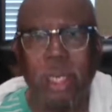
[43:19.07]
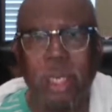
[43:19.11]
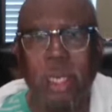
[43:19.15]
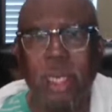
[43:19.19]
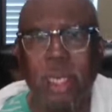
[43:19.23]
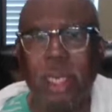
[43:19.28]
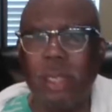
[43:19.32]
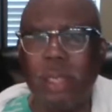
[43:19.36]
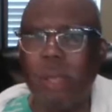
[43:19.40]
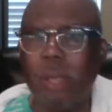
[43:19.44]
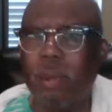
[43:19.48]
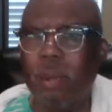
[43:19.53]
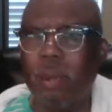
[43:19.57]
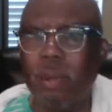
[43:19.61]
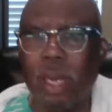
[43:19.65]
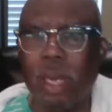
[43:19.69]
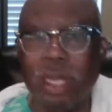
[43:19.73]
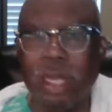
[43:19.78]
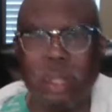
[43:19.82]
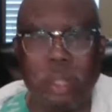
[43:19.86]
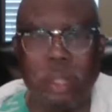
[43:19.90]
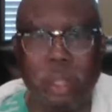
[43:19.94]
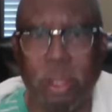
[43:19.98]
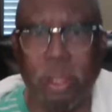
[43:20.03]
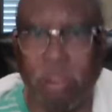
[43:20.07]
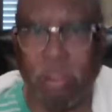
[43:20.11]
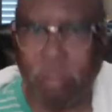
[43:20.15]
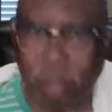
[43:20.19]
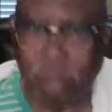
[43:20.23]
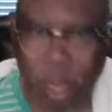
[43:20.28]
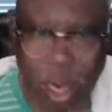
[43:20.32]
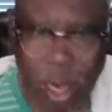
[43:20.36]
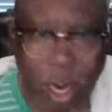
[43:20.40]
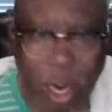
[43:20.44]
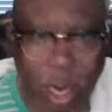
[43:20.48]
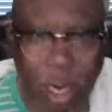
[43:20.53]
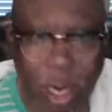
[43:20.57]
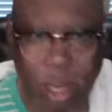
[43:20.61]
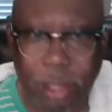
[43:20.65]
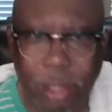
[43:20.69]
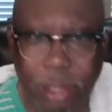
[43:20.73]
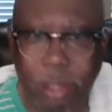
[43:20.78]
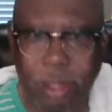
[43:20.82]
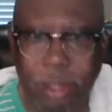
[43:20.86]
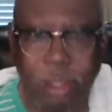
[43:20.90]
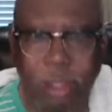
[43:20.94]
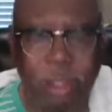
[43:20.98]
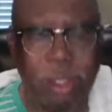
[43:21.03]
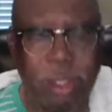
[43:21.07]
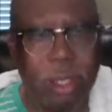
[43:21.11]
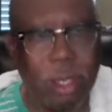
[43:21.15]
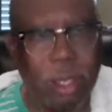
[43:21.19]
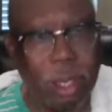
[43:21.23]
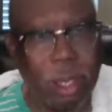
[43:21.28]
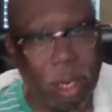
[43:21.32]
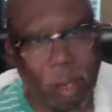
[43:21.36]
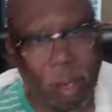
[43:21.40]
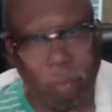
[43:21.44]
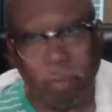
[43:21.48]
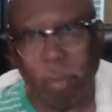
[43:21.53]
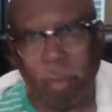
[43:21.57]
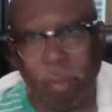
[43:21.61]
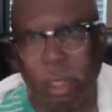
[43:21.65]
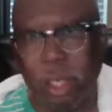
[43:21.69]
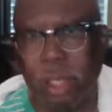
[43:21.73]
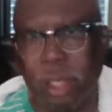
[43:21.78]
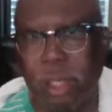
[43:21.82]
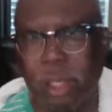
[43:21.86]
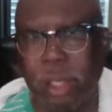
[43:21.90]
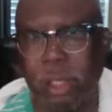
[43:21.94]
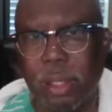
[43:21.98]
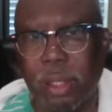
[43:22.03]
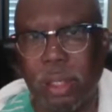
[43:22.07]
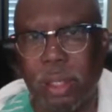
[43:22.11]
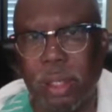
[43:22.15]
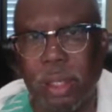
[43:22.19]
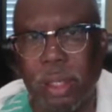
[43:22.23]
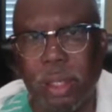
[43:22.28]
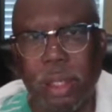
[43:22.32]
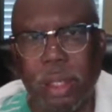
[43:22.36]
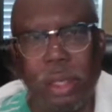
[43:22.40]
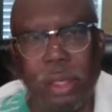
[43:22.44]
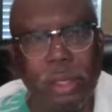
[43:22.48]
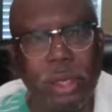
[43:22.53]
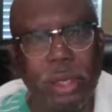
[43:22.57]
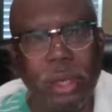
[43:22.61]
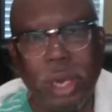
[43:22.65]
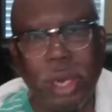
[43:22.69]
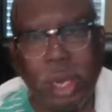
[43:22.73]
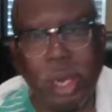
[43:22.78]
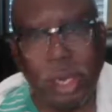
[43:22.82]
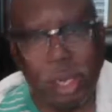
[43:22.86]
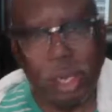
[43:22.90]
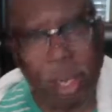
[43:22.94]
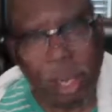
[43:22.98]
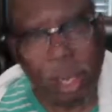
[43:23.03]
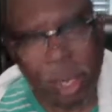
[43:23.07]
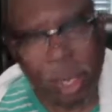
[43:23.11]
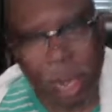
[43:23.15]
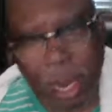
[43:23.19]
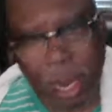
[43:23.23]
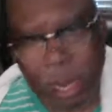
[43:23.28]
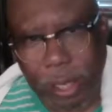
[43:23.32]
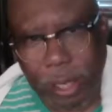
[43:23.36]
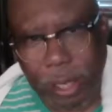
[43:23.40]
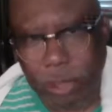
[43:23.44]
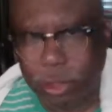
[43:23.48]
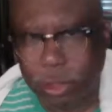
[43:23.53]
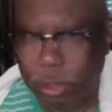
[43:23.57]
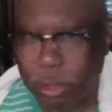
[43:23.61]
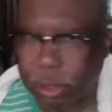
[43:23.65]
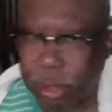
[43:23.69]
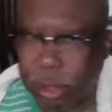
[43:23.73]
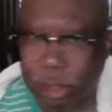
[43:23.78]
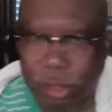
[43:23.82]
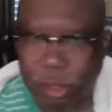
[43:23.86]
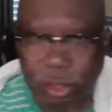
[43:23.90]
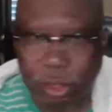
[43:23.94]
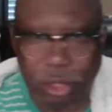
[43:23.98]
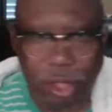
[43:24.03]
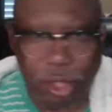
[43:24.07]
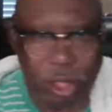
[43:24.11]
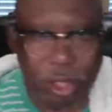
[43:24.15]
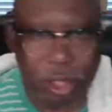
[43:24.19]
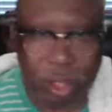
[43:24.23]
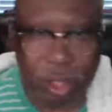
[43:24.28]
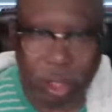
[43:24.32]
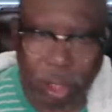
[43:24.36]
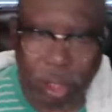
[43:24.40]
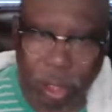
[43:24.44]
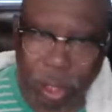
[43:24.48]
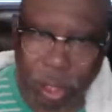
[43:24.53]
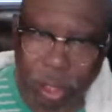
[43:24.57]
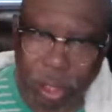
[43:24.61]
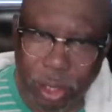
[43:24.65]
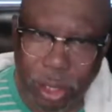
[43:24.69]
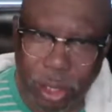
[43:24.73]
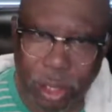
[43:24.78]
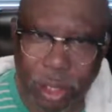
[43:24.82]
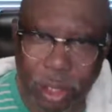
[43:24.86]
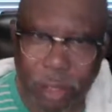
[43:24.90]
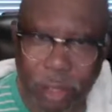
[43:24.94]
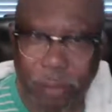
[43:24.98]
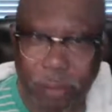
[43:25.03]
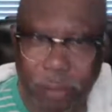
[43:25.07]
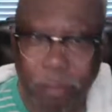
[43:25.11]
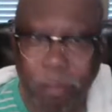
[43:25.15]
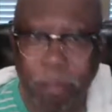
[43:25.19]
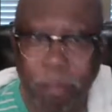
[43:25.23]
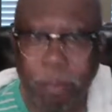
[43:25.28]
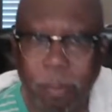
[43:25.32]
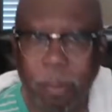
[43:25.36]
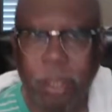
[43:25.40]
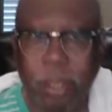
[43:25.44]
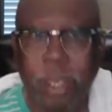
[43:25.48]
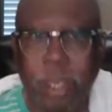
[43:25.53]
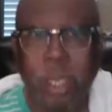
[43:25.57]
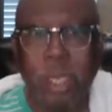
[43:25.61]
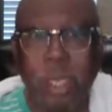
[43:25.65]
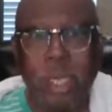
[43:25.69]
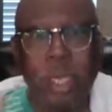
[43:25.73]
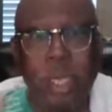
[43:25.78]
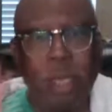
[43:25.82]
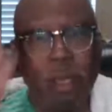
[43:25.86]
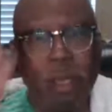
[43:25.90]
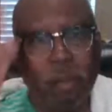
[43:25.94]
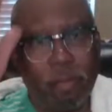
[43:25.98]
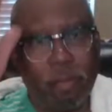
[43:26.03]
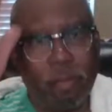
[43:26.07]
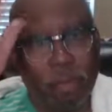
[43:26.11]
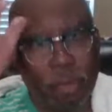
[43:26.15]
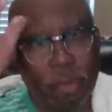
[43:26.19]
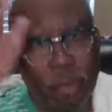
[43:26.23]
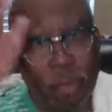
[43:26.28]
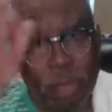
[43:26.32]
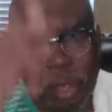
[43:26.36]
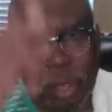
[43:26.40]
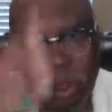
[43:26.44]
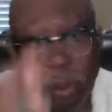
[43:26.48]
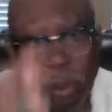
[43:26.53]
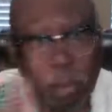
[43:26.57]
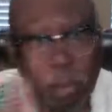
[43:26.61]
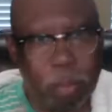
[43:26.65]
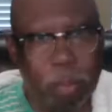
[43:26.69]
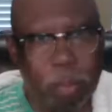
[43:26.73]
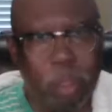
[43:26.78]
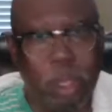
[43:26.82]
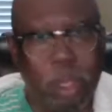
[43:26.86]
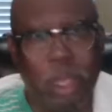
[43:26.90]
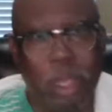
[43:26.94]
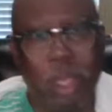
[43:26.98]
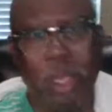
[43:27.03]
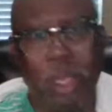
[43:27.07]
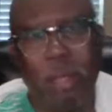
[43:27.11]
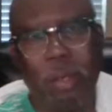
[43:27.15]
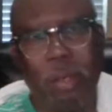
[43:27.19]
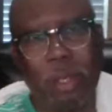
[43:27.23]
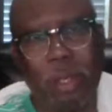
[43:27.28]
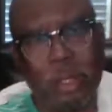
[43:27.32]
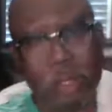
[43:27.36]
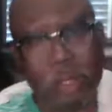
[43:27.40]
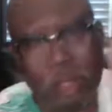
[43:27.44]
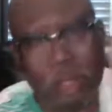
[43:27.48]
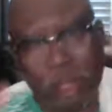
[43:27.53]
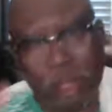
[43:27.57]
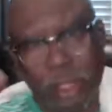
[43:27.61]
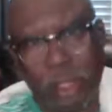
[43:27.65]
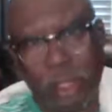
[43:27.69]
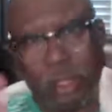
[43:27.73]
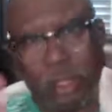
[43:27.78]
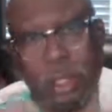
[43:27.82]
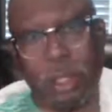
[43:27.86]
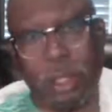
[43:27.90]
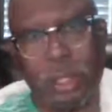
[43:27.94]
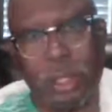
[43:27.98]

And the rest of God is lovely. You're in the light, you can see clearly. If you don't believe that Jesus,